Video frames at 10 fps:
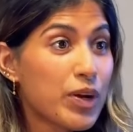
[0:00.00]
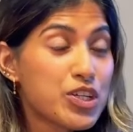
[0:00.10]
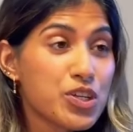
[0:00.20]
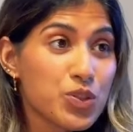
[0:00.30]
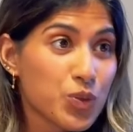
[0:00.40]

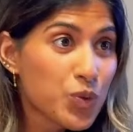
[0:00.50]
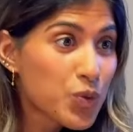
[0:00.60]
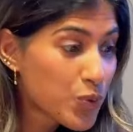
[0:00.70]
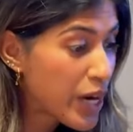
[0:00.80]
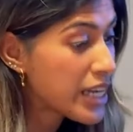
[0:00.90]
Which is
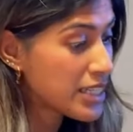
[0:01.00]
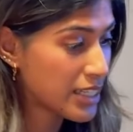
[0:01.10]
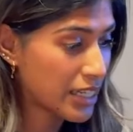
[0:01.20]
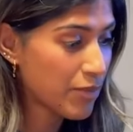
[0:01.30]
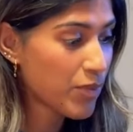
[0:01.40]

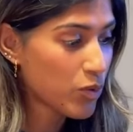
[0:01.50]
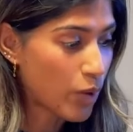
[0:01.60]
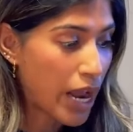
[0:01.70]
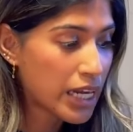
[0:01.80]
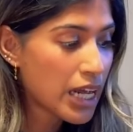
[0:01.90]
crazy,
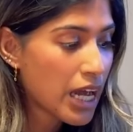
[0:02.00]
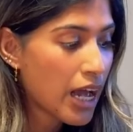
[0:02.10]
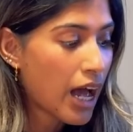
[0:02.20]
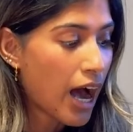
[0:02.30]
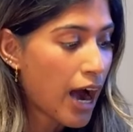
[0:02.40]
right?
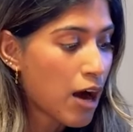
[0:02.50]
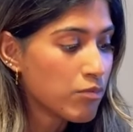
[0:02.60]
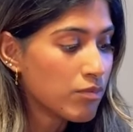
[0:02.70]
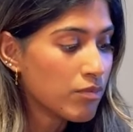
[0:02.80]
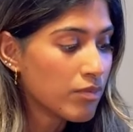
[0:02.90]

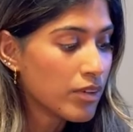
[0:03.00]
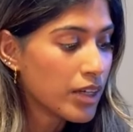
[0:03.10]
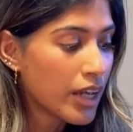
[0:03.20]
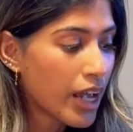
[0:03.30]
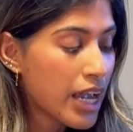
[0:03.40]

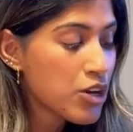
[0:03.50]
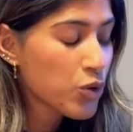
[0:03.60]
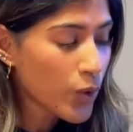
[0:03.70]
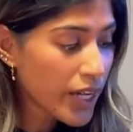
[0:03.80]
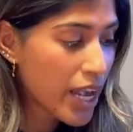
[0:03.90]
In
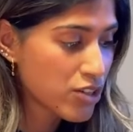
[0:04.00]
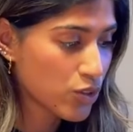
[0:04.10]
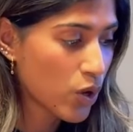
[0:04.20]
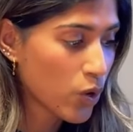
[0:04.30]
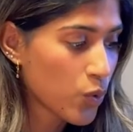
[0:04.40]
your case,
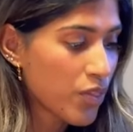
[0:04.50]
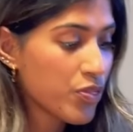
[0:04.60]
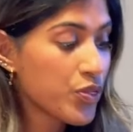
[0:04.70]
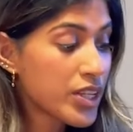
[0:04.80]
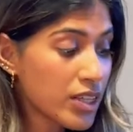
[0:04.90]
though,
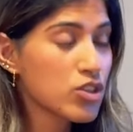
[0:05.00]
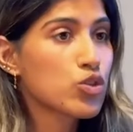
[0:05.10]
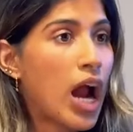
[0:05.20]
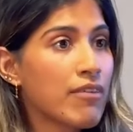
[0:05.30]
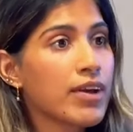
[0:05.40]
this is
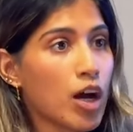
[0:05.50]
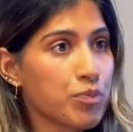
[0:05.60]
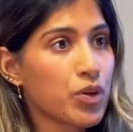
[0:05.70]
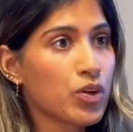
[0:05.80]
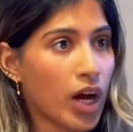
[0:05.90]
driving
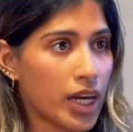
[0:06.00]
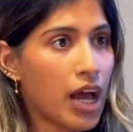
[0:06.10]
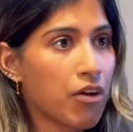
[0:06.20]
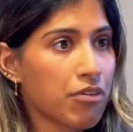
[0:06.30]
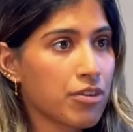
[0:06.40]
up your gut
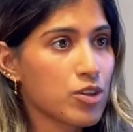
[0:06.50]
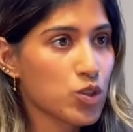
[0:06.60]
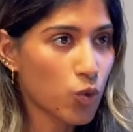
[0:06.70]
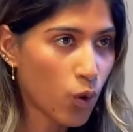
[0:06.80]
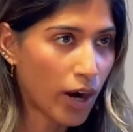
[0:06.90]
health
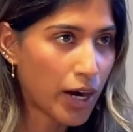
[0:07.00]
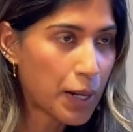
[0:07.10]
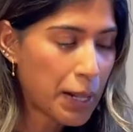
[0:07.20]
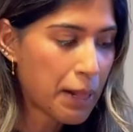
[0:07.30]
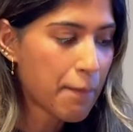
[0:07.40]
score
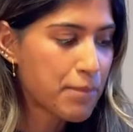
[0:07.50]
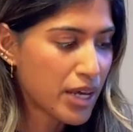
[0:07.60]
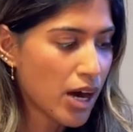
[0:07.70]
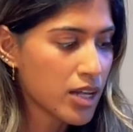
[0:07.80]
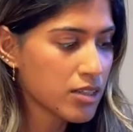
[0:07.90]

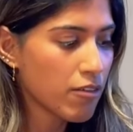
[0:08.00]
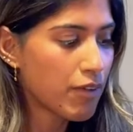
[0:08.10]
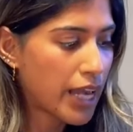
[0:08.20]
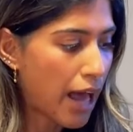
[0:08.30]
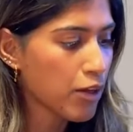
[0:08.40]
because
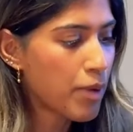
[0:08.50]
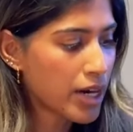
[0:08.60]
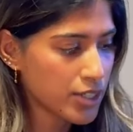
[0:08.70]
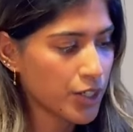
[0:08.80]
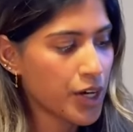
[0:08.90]

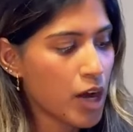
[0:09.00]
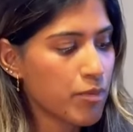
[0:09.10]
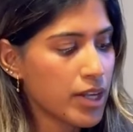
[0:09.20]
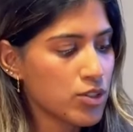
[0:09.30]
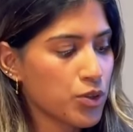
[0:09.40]
Faecalibacterium
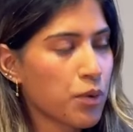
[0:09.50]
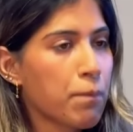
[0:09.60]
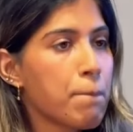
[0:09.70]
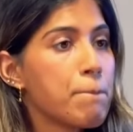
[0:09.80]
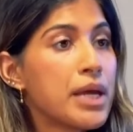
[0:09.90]
is your
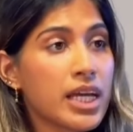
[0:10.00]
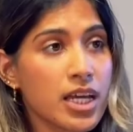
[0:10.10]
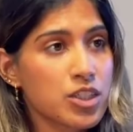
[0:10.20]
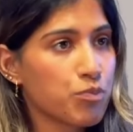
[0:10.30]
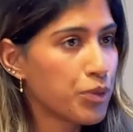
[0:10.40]

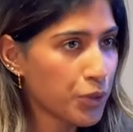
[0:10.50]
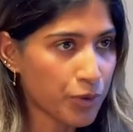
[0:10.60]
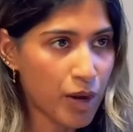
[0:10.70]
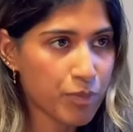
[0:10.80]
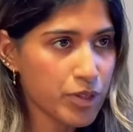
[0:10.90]
biggest
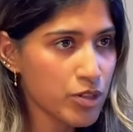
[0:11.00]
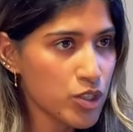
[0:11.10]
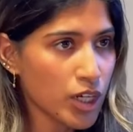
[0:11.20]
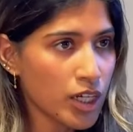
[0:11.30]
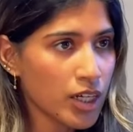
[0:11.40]
butyrate
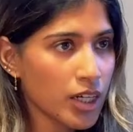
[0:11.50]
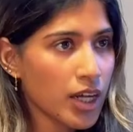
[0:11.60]
producer.